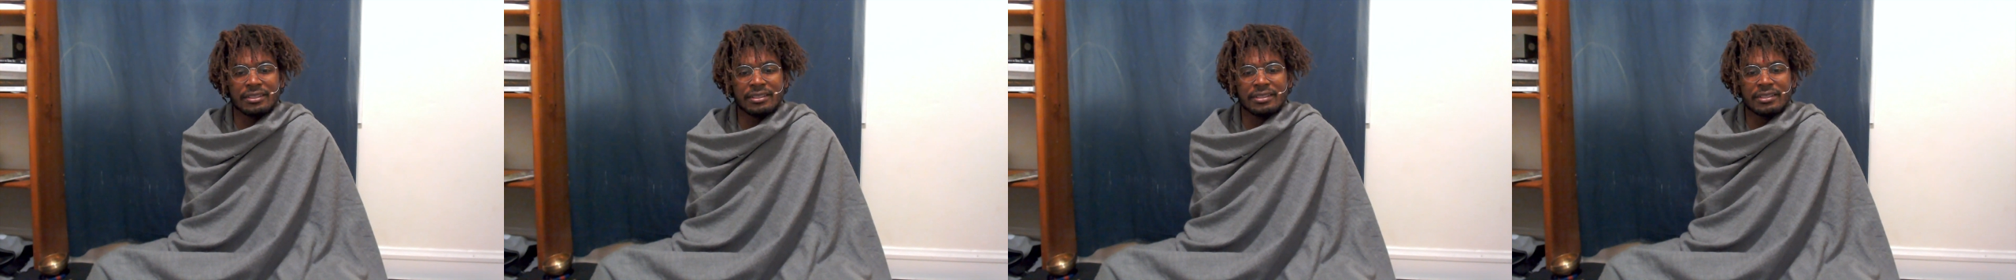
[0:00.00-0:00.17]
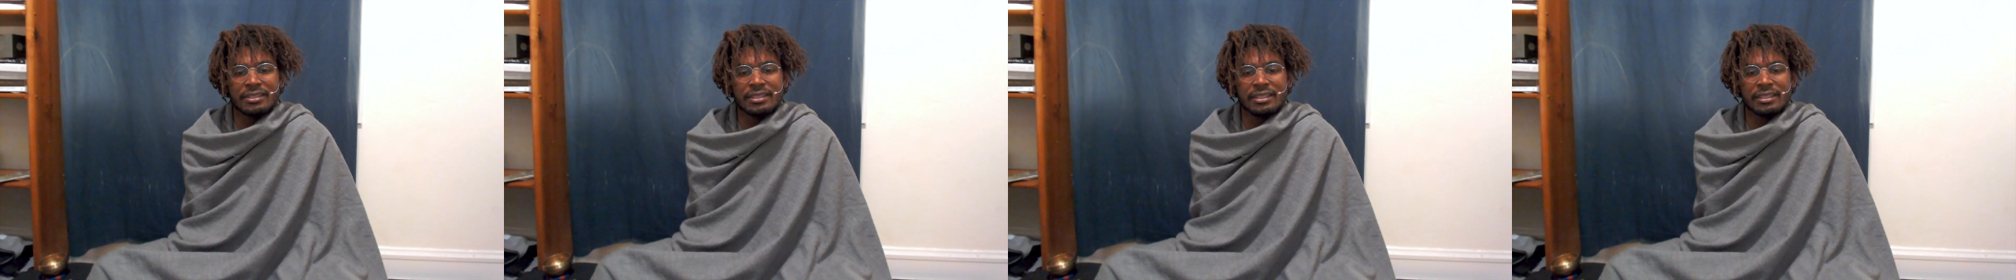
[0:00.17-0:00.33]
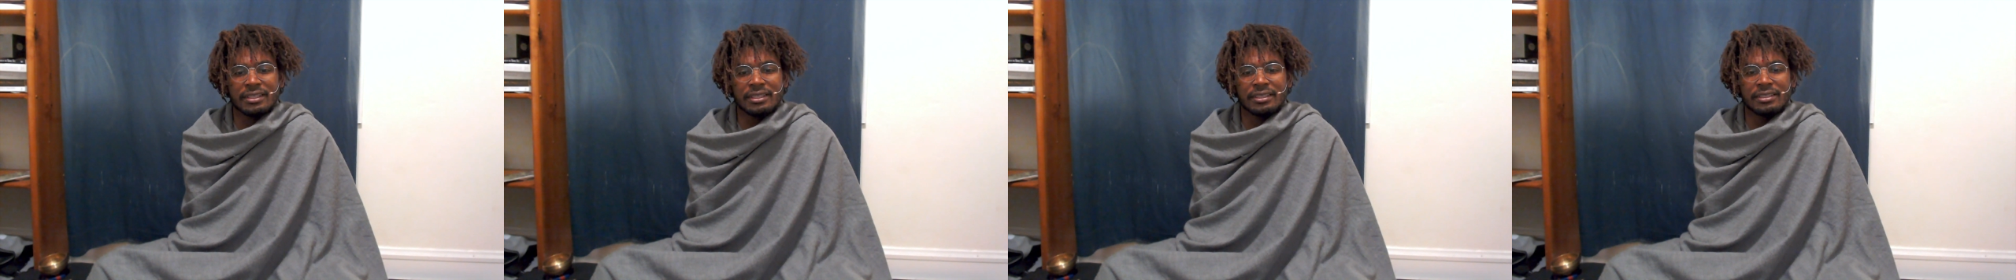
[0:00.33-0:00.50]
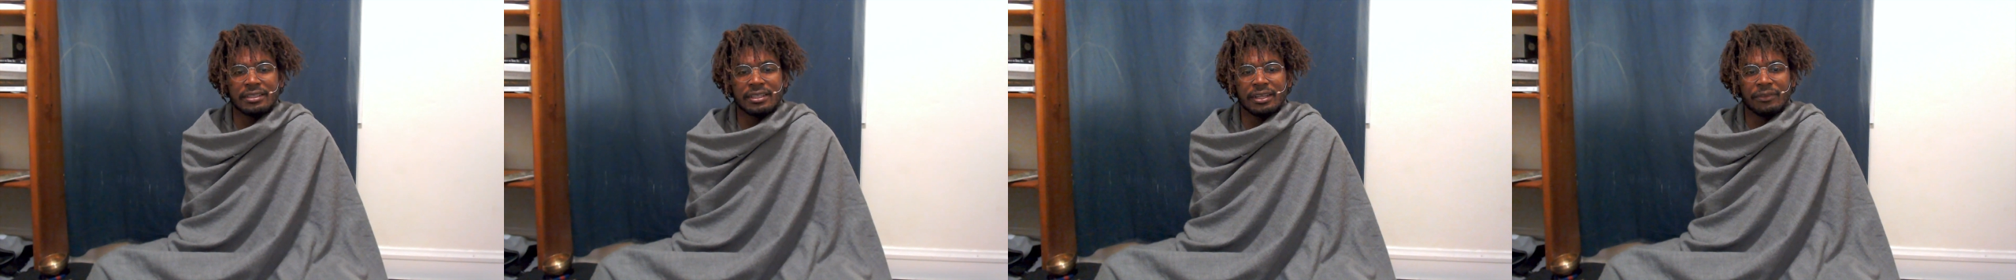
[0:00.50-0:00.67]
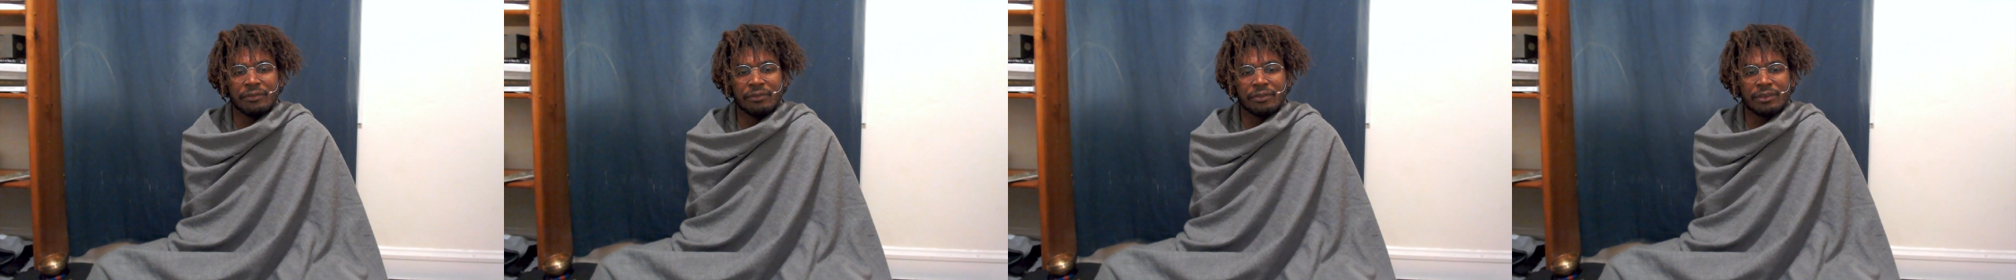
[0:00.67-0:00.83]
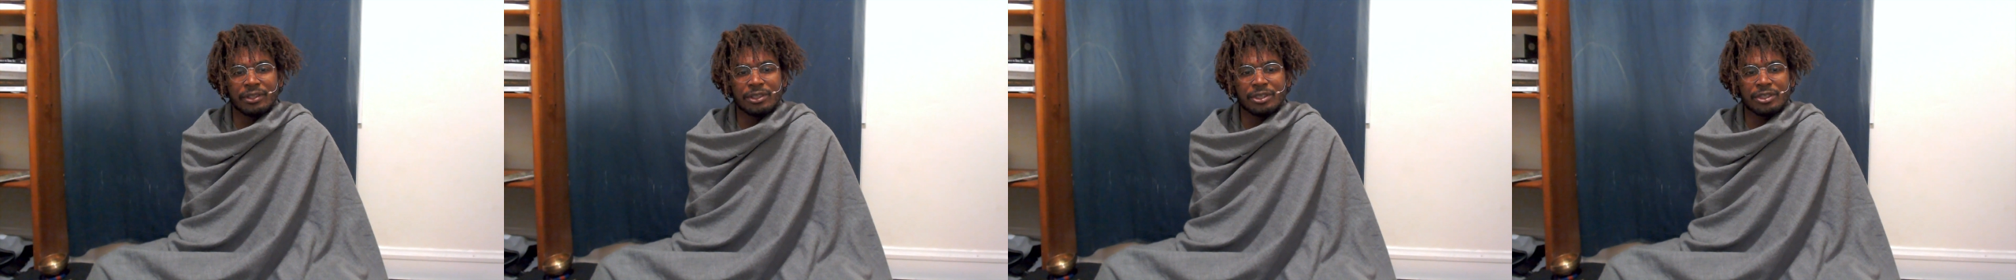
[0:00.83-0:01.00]
to see the
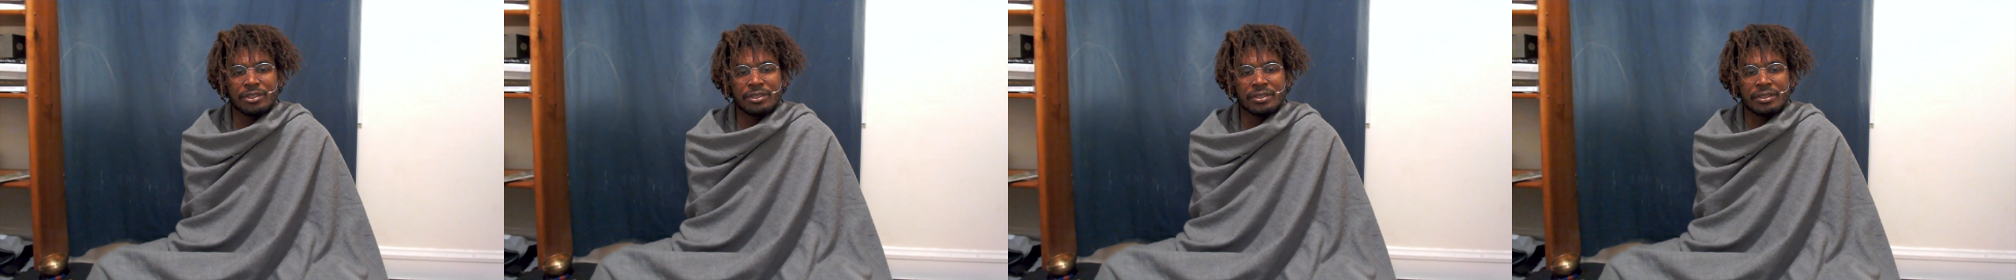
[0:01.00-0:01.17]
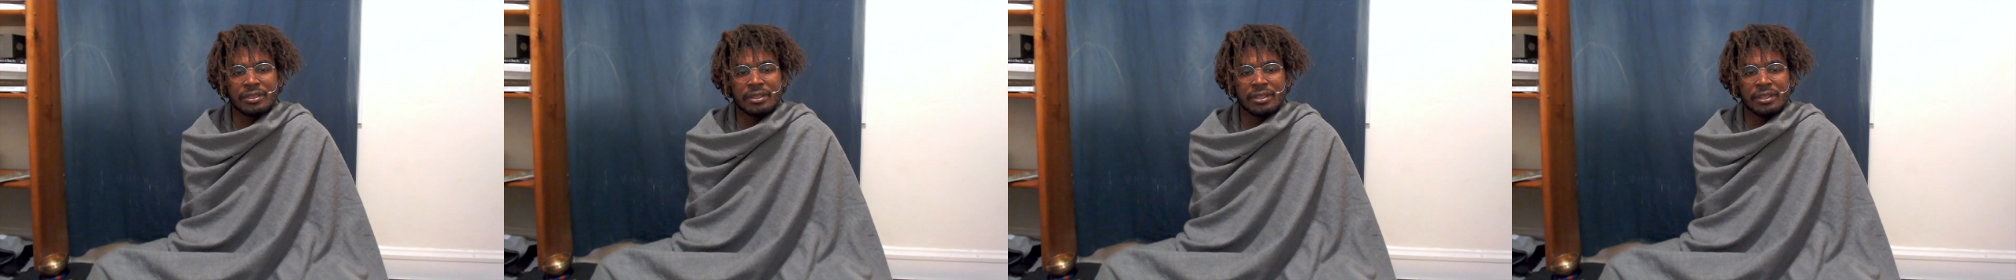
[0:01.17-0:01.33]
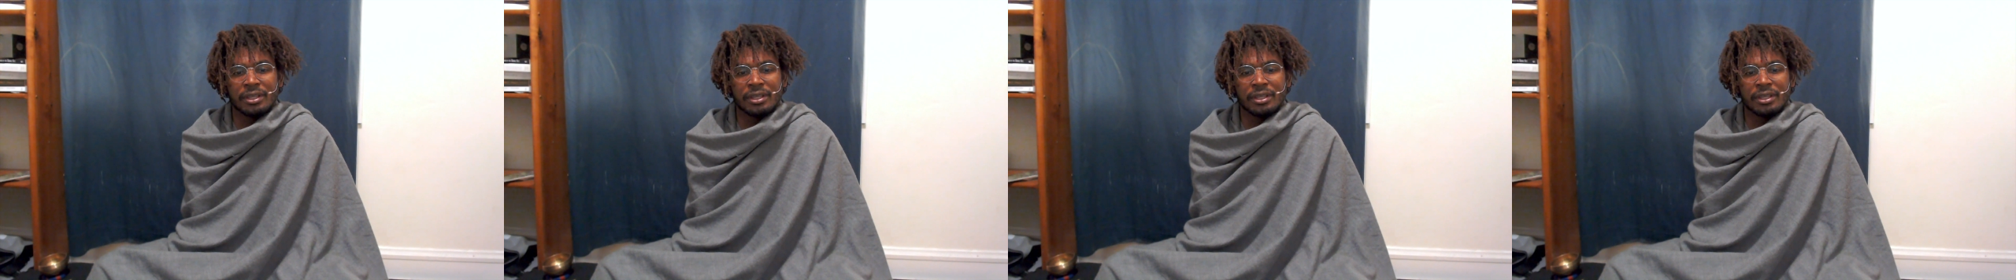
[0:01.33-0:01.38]
difference